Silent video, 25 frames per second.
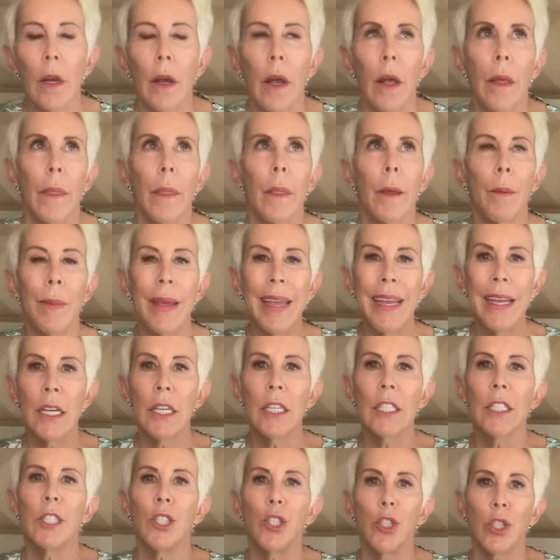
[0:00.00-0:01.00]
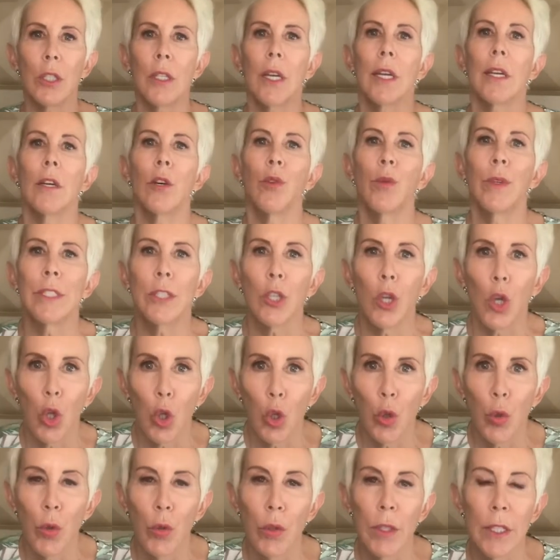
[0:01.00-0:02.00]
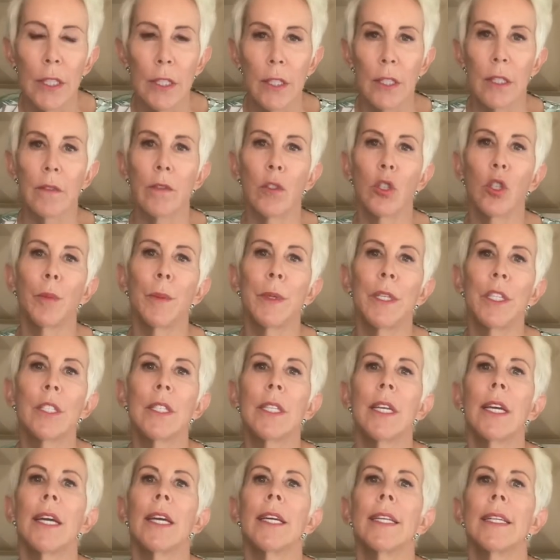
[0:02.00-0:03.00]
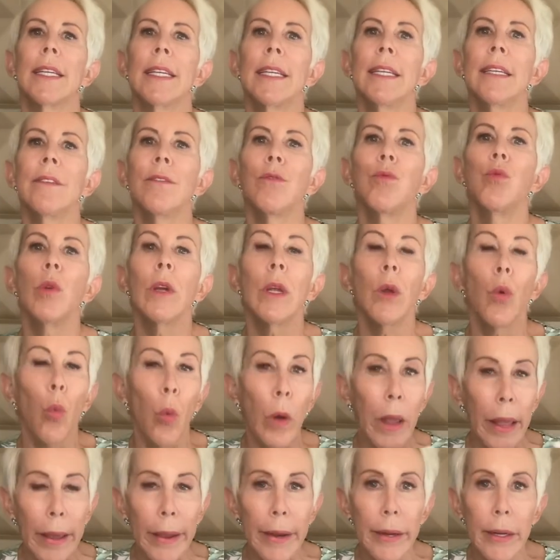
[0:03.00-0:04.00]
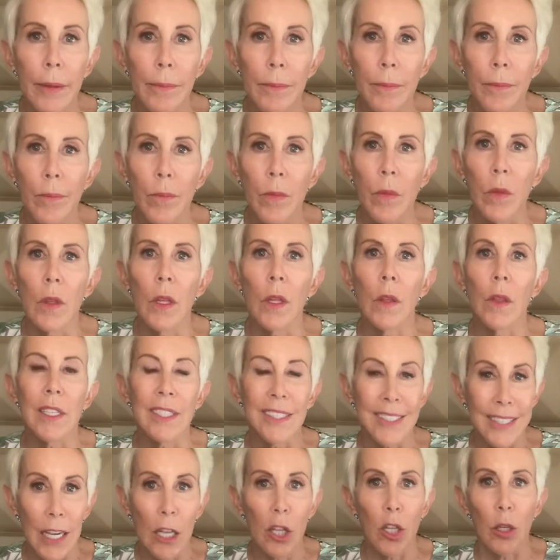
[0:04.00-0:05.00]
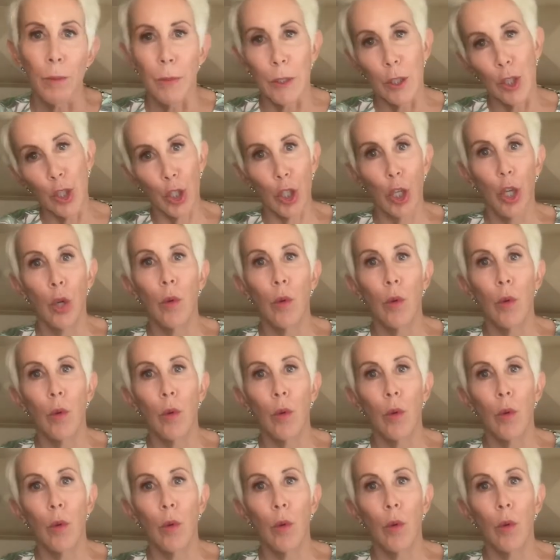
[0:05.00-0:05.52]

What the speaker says: The main condition I always include is the verbiage that if we win, then the seller must show